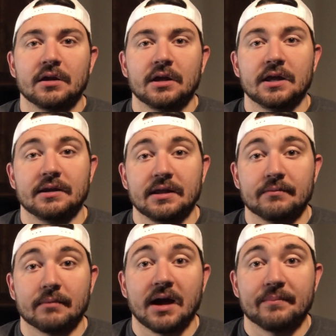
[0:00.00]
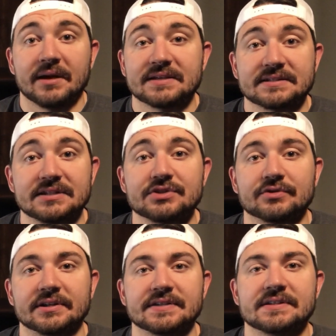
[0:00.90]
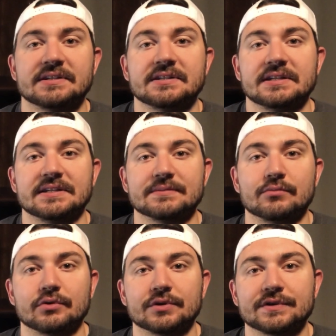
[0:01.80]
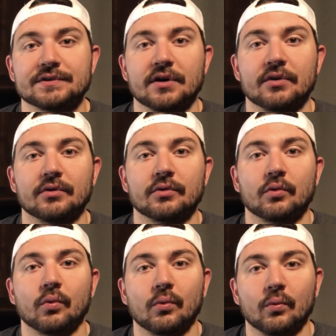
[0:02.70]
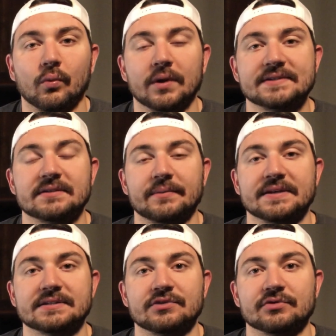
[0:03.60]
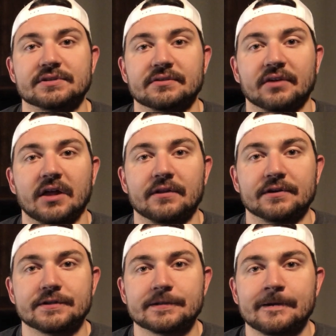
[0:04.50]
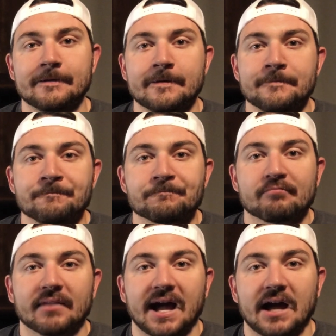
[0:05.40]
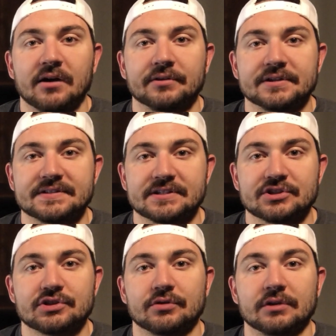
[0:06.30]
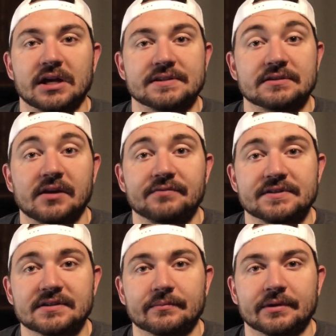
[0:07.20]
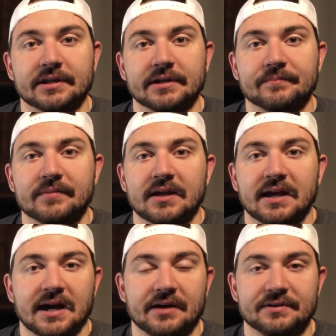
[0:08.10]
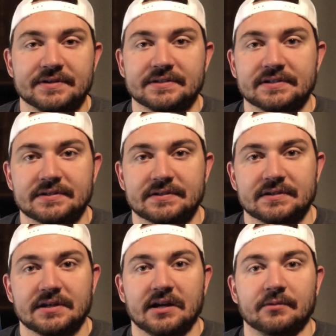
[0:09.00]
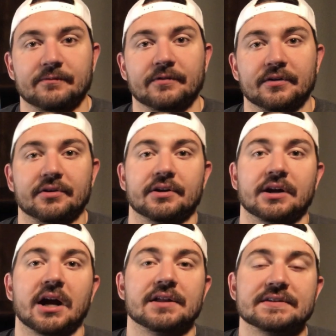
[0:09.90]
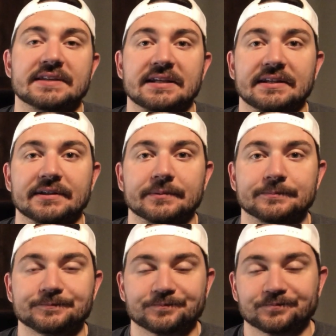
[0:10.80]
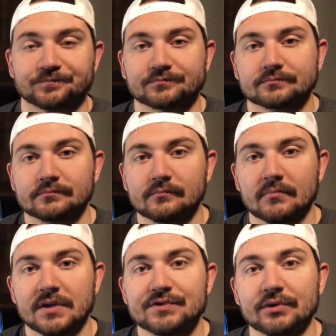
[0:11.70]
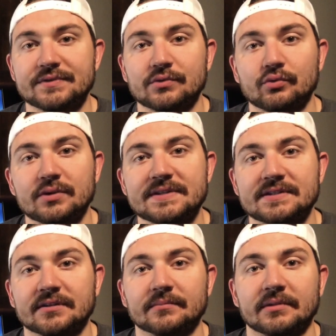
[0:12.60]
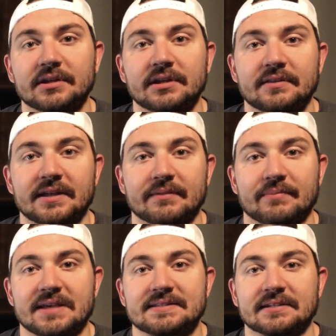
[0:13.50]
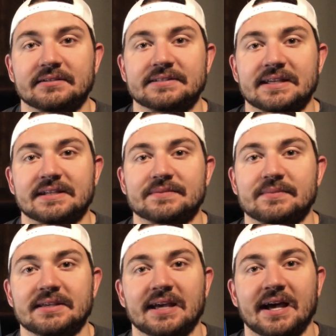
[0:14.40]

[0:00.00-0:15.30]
And in my best interest, it's more so what's the best interest of others. How does this show God's love to somebody? How does this help further God's kingdom? So it's a wisdom that basically takes me